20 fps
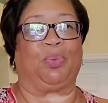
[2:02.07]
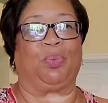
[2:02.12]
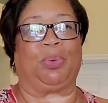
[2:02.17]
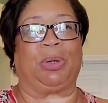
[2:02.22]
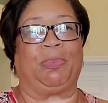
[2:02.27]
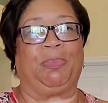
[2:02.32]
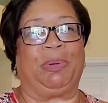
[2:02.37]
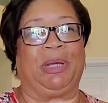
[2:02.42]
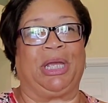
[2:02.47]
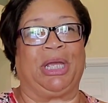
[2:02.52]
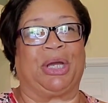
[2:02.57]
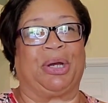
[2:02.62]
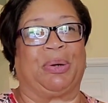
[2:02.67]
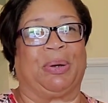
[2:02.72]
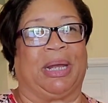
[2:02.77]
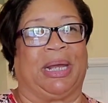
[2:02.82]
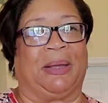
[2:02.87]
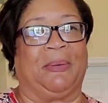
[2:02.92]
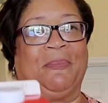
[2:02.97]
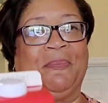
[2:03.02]
whipping
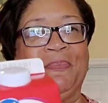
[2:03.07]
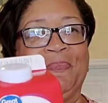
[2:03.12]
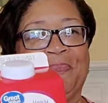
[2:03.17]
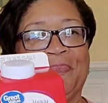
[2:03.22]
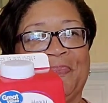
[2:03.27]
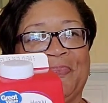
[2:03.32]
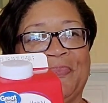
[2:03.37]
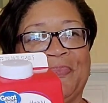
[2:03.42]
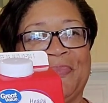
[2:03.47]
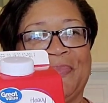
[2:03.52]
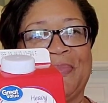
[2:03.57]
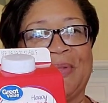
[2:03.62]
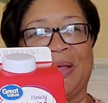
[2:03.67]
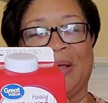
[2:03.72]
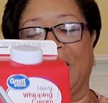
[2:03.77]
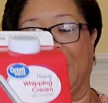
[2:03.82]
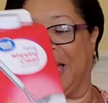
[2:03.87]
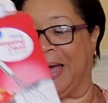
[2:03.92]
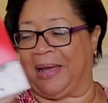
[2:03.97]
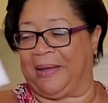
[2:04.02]
cream.
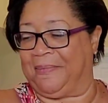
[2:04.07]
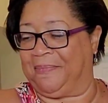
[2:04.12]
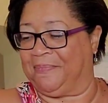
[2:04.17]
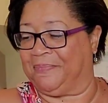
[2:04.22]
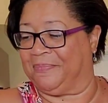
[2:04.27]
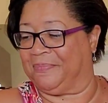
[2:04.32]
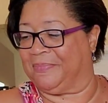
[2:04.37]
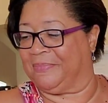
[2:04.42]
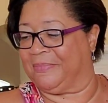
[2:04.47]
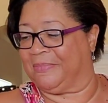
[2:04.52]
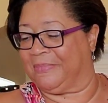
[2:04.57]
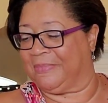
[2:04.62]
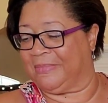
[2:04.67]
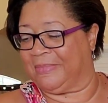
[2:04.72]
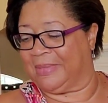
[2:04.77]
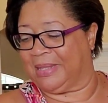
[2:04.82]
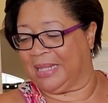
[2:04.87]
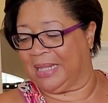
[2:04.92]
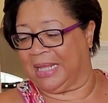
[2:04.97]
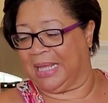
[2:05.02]
Okay.
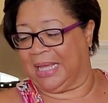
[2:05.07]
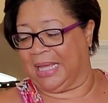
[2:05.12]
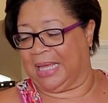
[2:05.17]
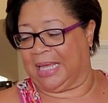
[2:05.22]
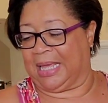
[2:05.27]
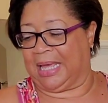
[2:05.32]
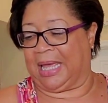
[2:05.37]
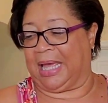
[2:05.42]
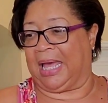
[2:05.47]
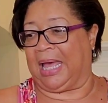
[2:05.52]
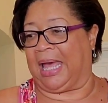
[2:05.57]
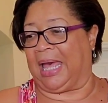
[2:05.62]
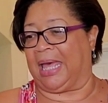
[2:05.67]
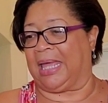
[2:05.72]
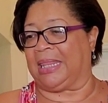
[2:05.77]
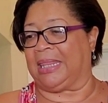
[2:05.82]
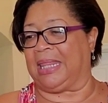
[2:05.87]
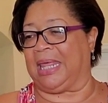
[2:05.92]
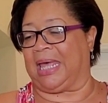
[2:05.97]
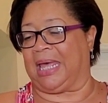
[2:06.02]

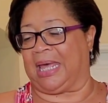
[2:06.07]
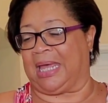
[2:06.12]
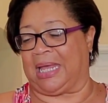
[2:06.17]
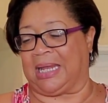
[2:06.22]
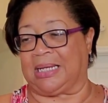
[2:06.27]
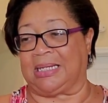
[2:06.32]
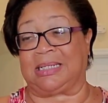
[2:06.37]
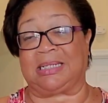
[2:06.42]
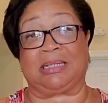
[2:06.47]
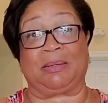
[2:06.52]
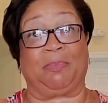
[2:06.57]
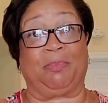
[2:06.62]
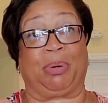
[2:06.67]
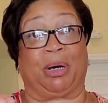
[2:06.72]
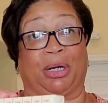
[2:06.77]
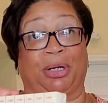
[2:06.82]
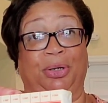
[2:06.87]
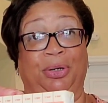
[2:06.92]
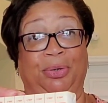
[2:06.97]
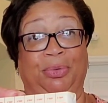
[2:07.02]
And then some
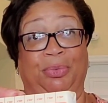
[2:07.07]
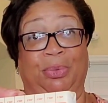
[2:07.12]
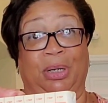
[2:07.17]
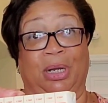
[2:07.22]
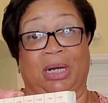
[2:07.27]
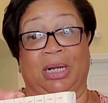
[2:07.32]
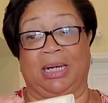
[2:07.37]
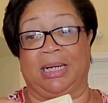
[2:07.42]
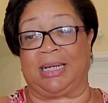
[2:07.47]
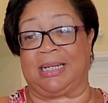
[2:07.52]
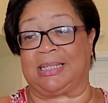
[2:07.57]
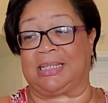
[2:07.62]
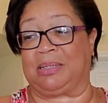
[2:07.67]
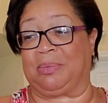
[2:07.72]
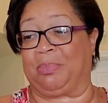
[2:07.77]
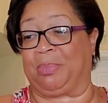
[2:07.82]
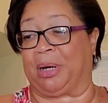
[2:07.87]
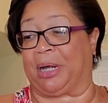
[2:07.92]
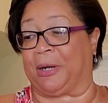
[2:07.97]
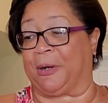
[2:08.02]
butter. We are going to need
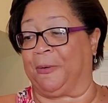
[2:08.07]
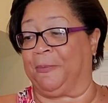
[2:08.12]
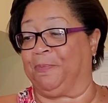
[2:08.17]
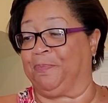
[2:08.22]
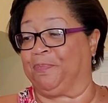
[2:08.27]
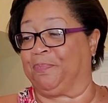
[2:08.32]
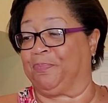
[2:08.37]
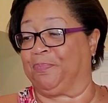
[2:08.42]
some butter.